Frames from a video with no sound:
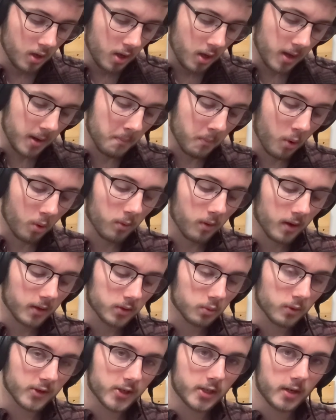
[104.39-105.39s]
and bolt
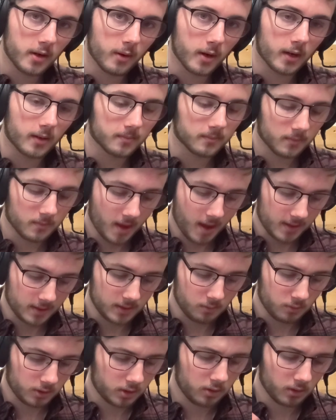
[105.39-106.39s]
lugs were shearing as they
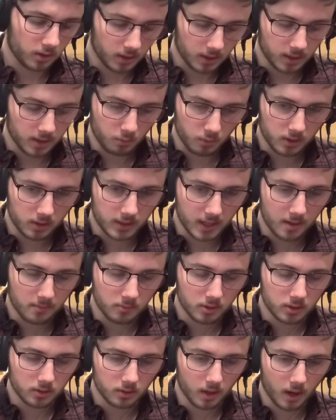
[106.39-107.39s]
were shooting, and it would
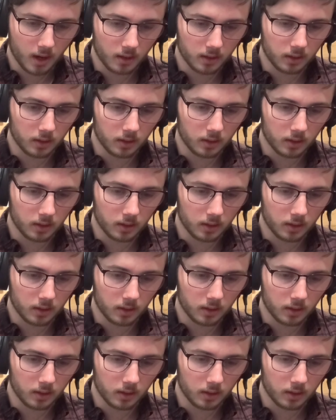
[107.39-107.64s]
damage their gun.